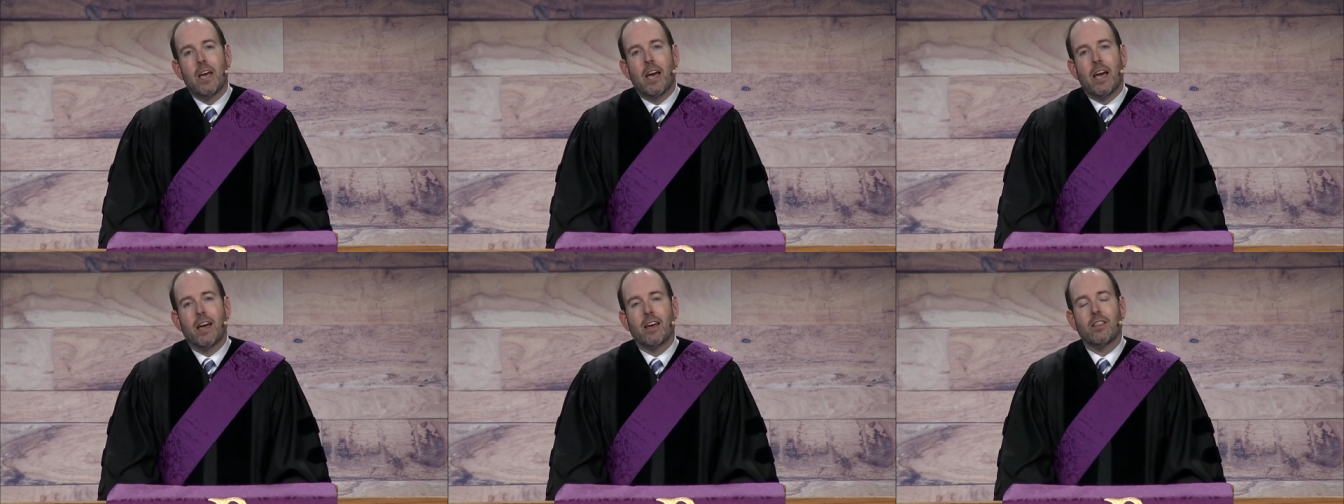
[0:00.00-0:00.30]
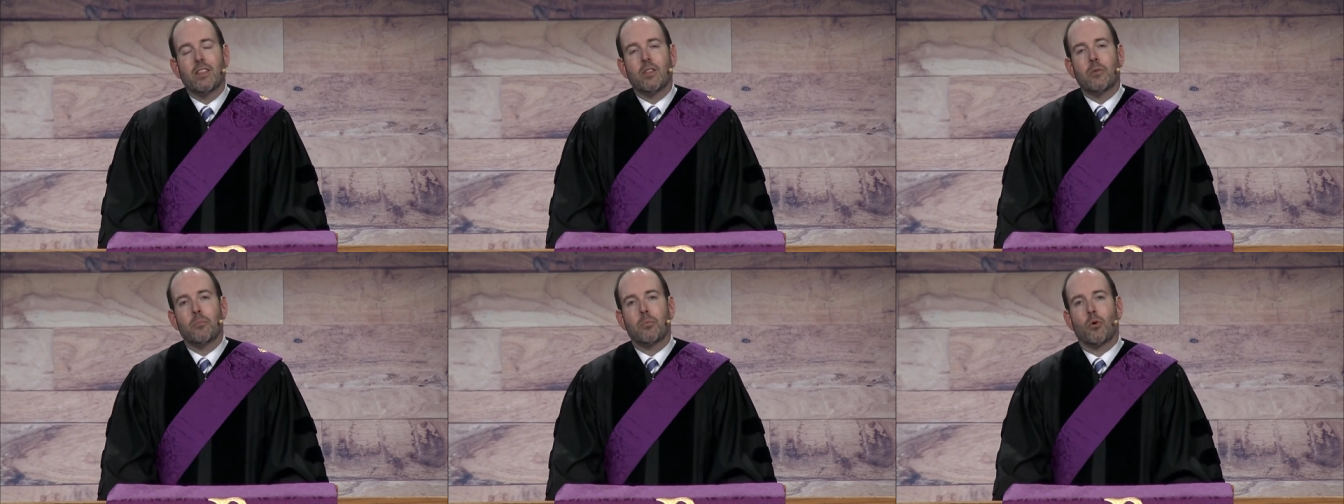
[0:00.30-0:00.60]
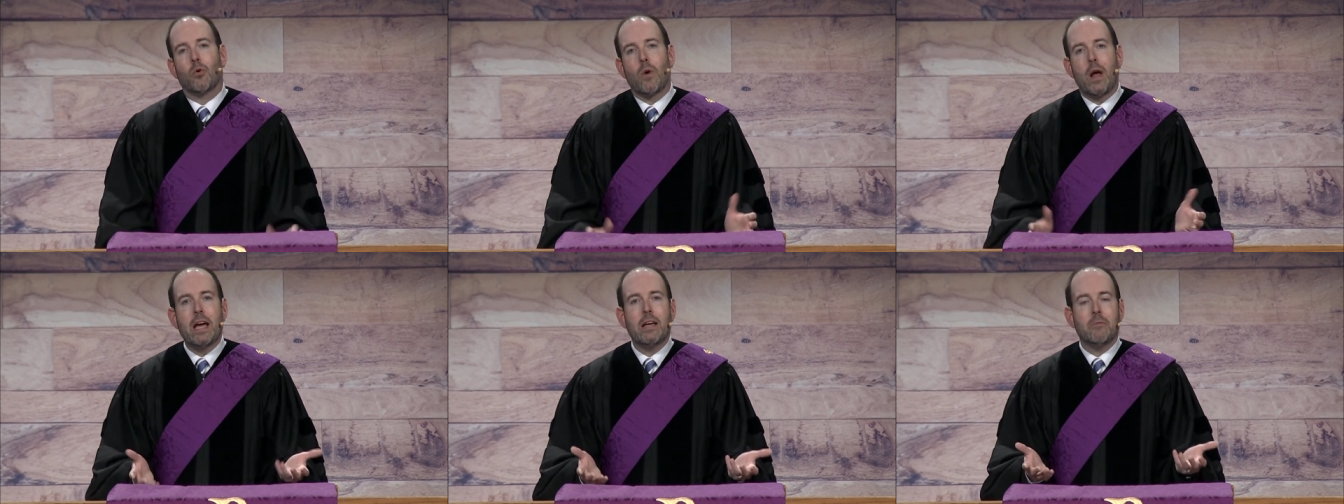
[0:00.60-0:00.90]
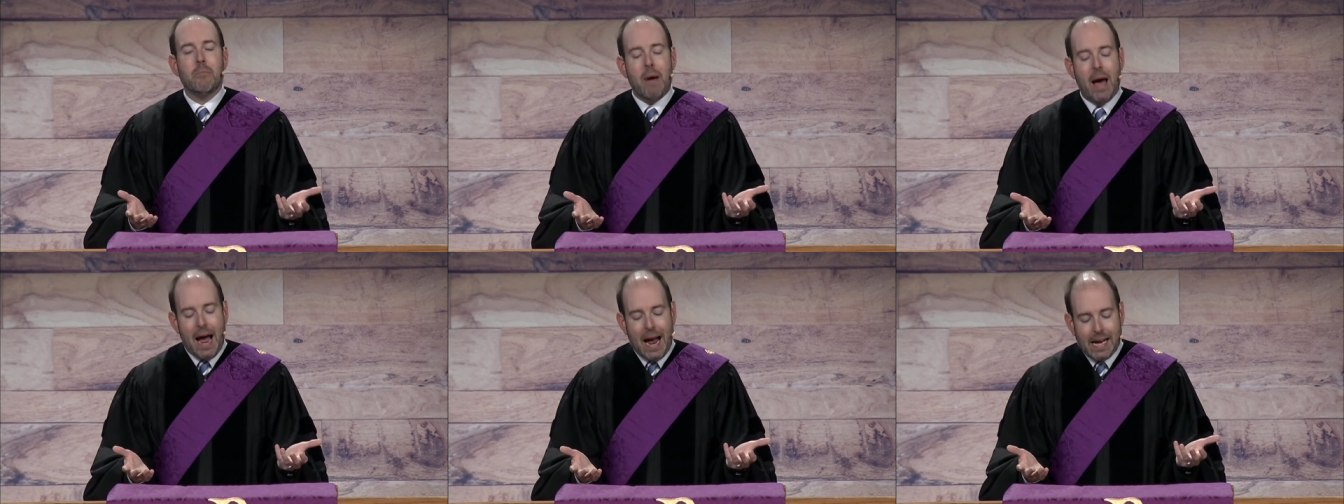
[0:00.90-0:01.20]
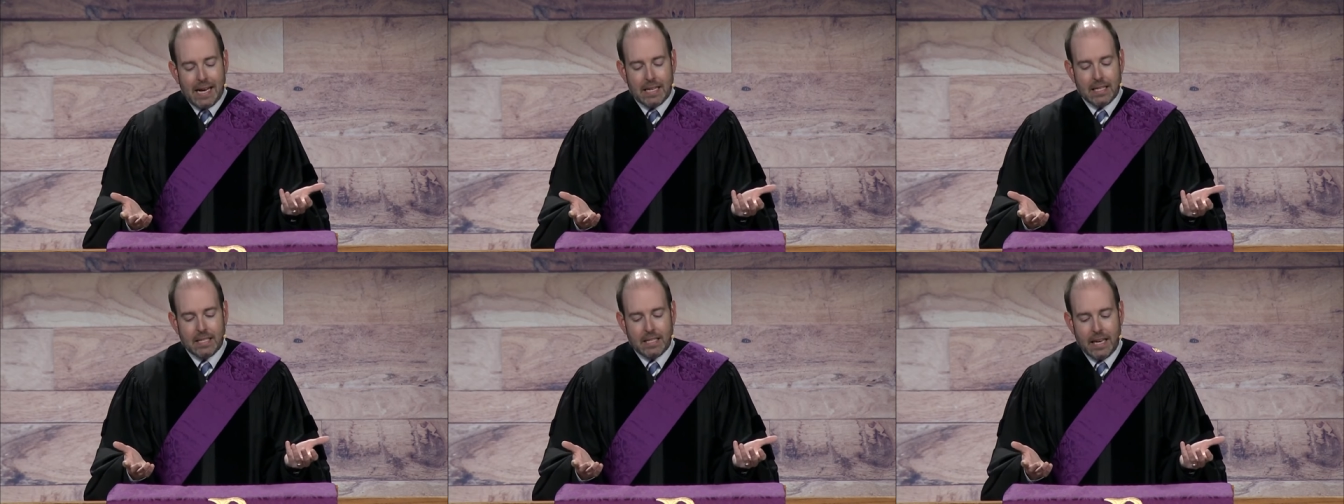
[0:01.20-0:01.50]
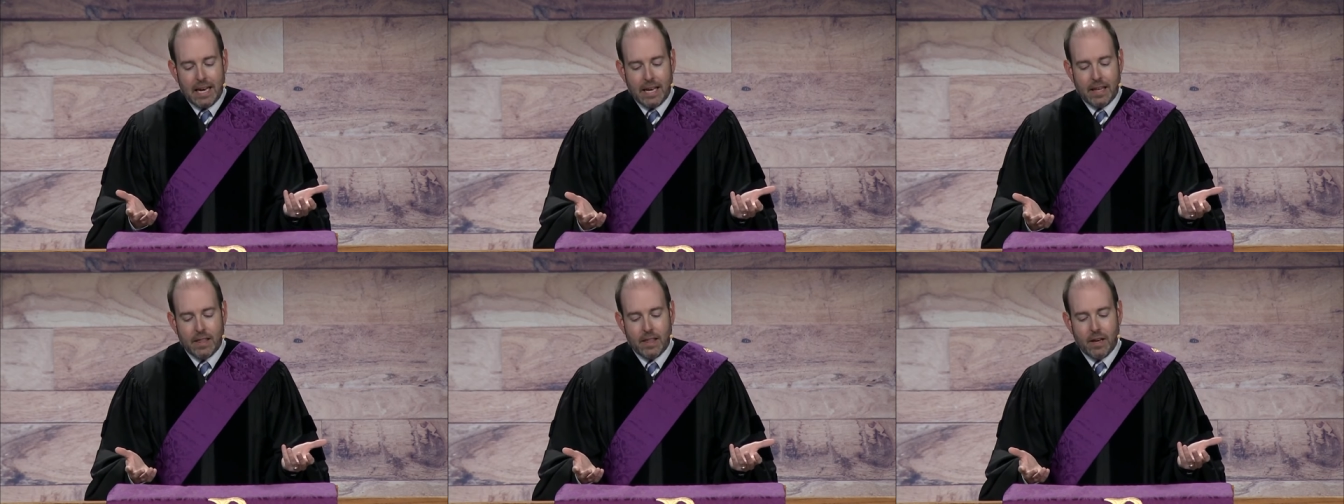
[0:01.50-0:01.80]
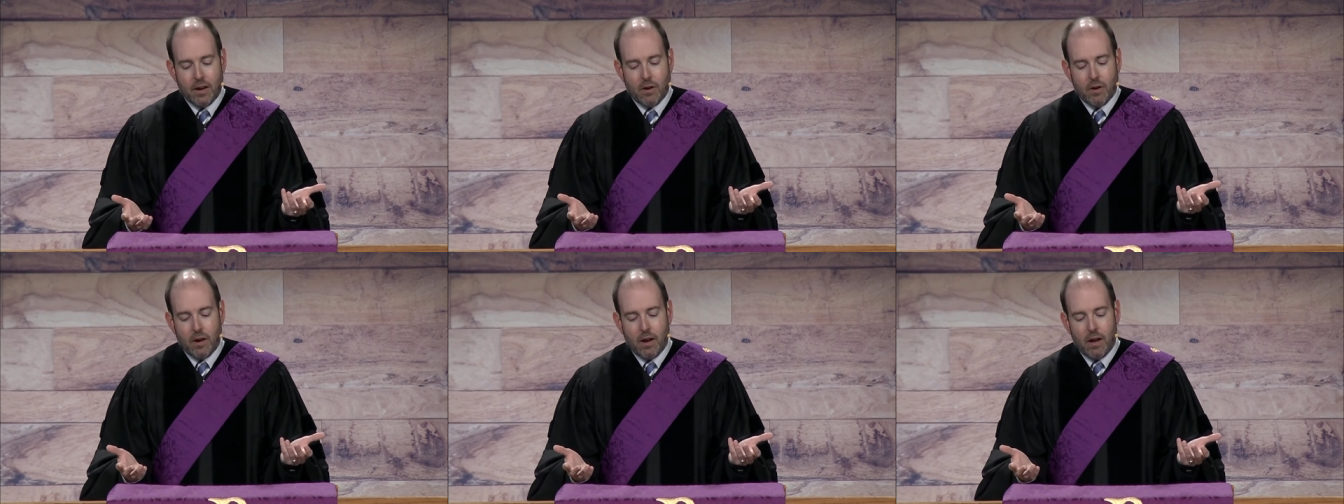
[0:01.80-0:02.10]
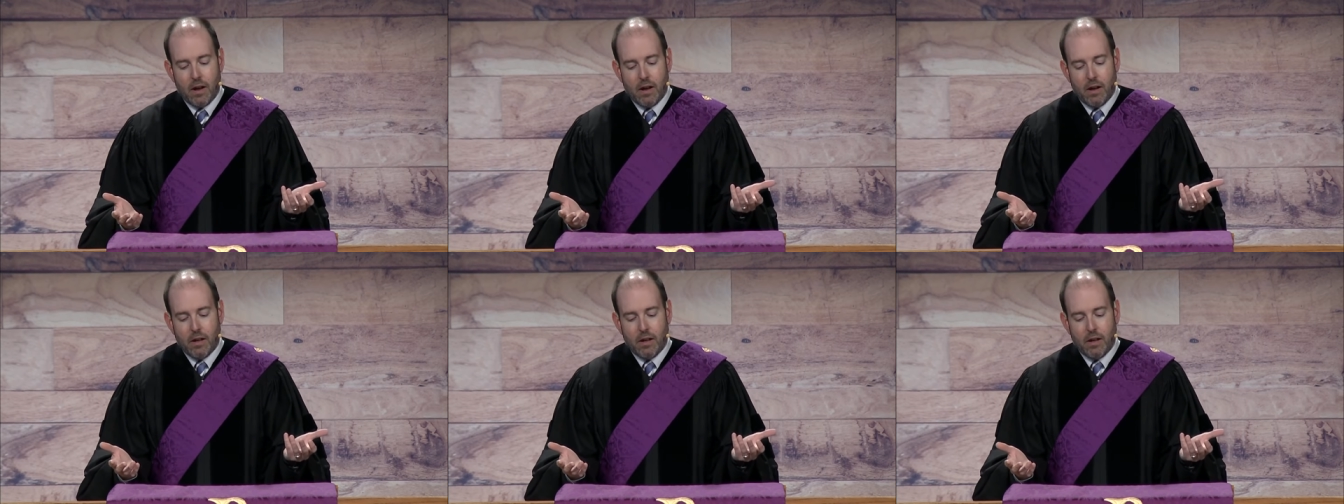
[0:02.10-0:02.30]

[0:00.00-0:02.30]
In Parade magazine, there,